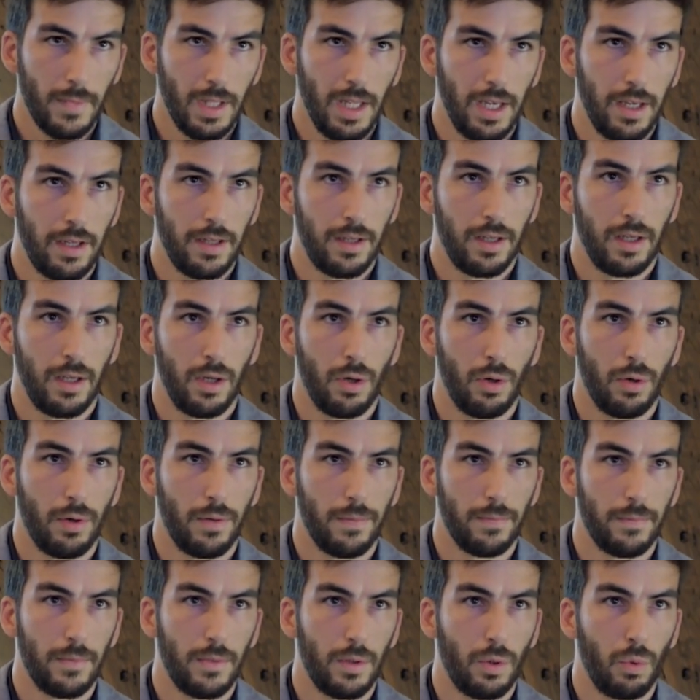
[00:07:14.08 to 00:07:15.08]

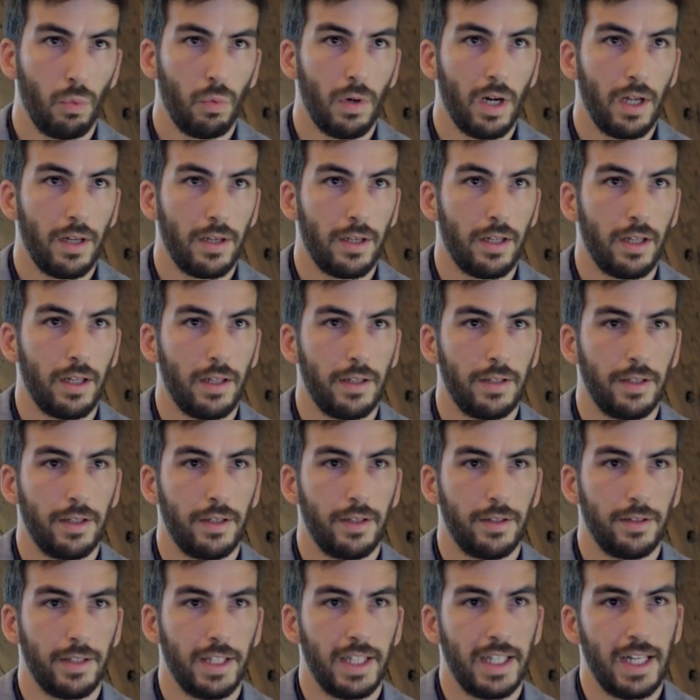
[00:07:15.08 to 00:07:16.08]

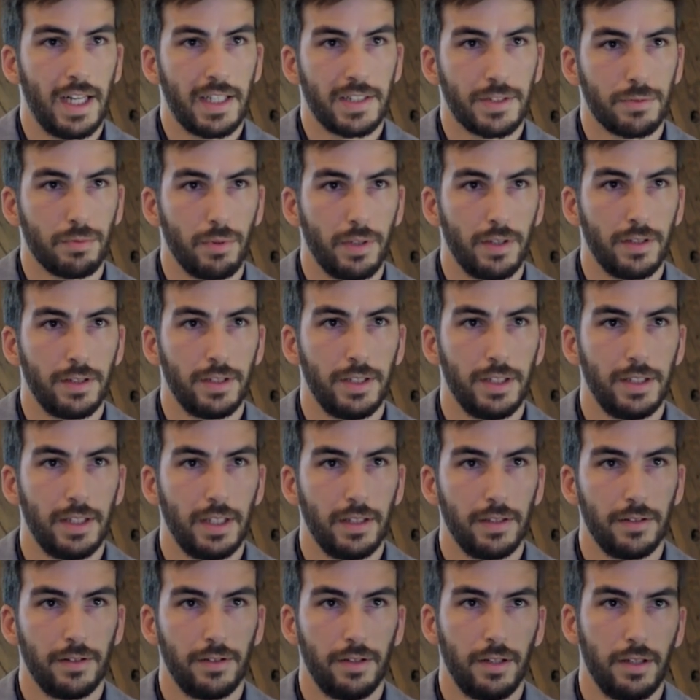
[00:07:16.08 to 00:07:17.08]
the last one
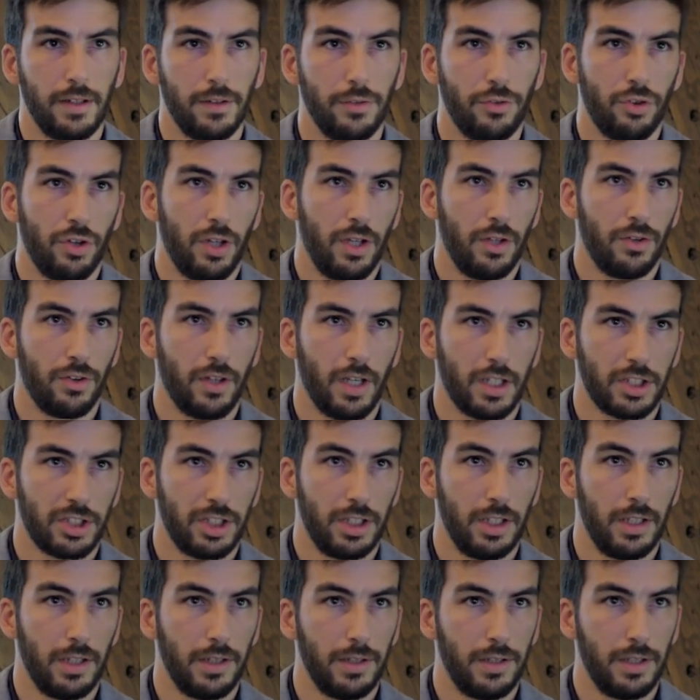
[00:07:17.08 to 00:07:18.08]
didn't change
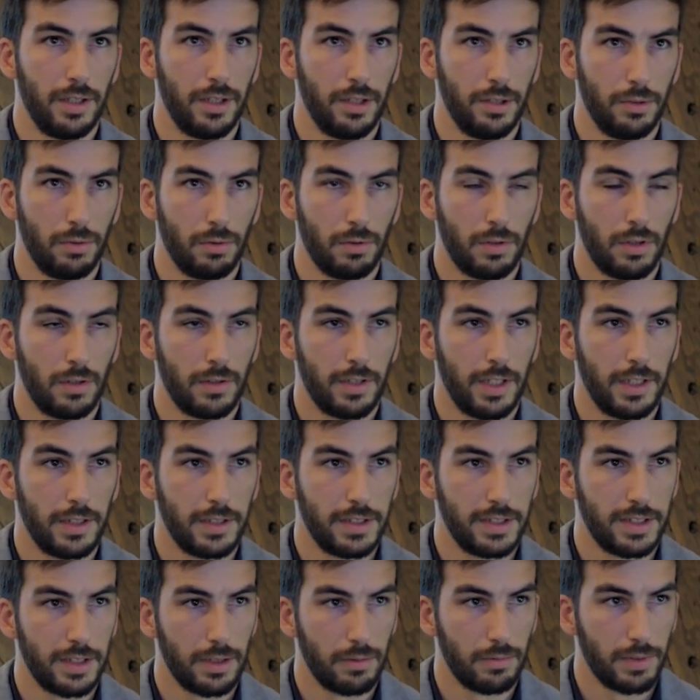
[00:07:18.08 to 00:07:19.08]
actually the
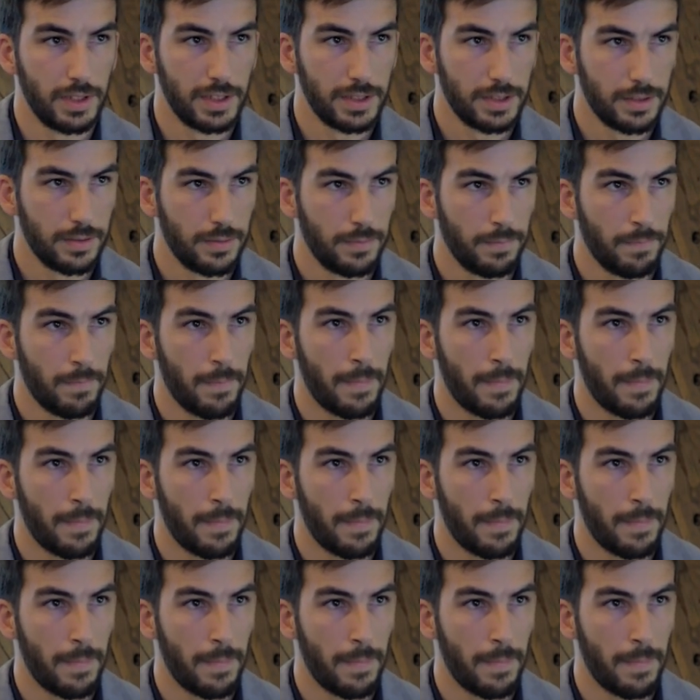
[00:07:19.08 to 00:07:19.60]
nucleotide sequence.